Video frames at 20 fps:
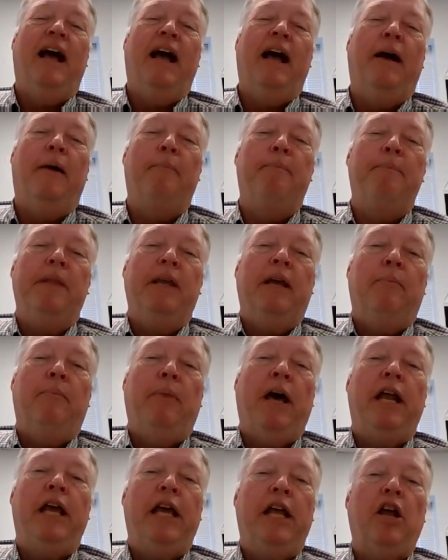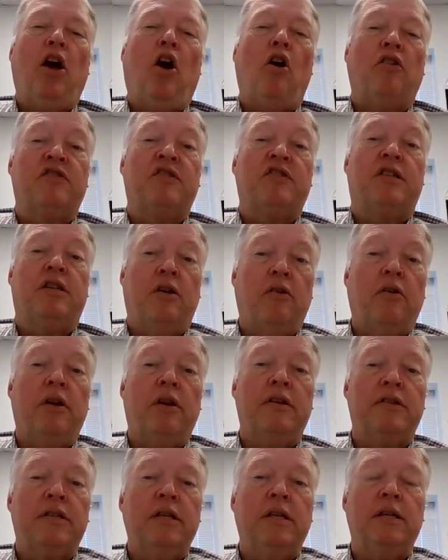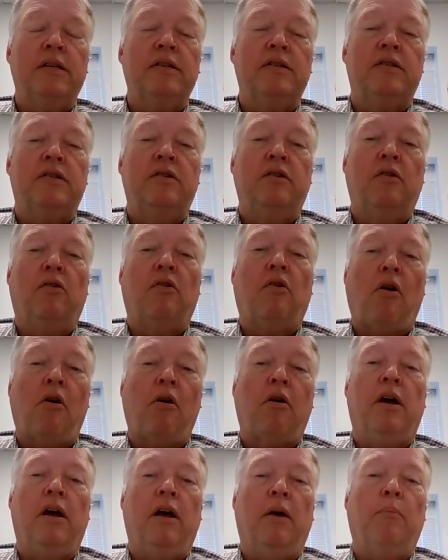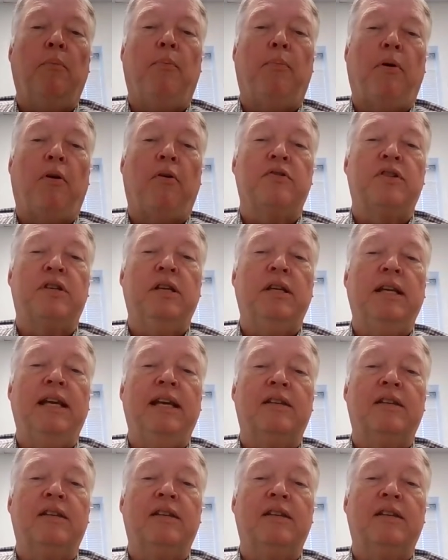Um, but in all seriousness, you are a humble person.